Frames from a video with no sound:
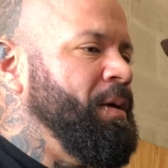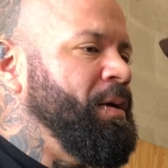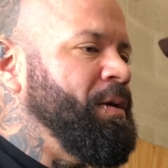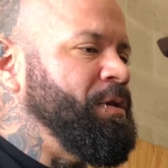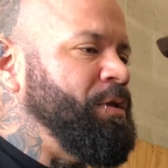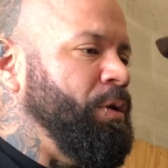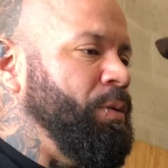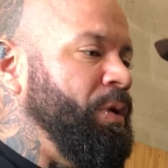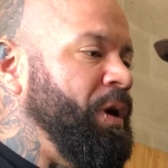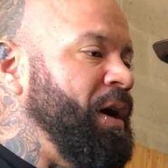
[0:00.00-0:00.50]

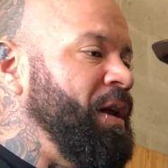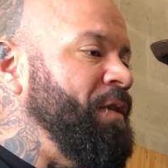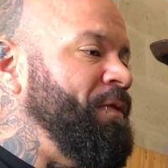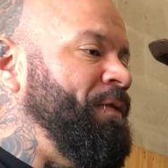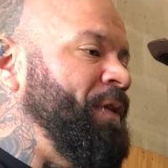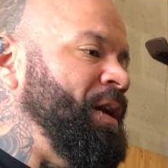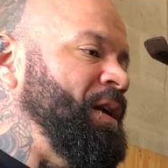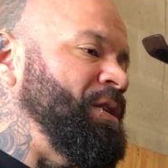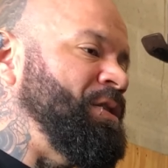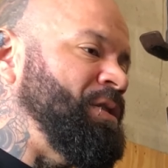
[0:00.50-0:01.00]
So we're gonna
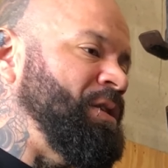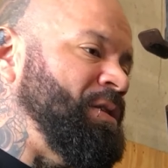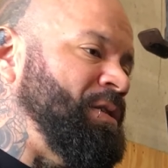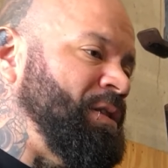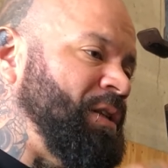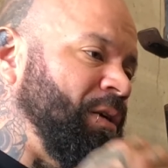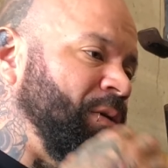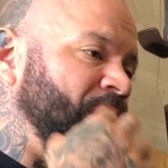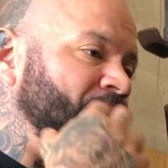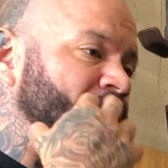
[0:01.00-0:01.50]
finish this
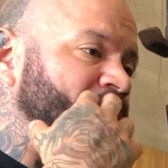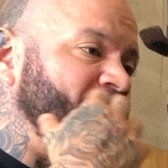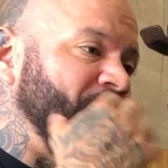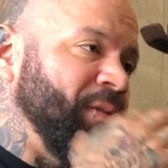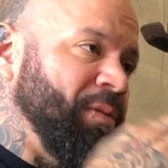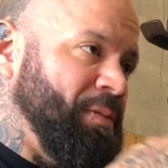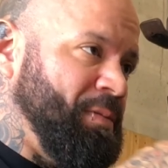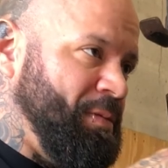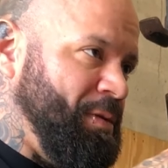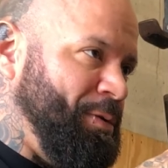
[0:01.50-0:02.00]
series
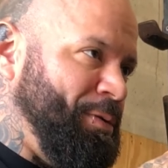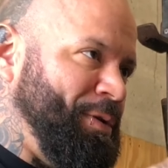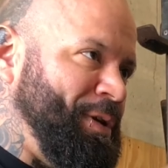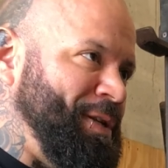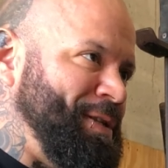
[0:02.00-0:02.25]
only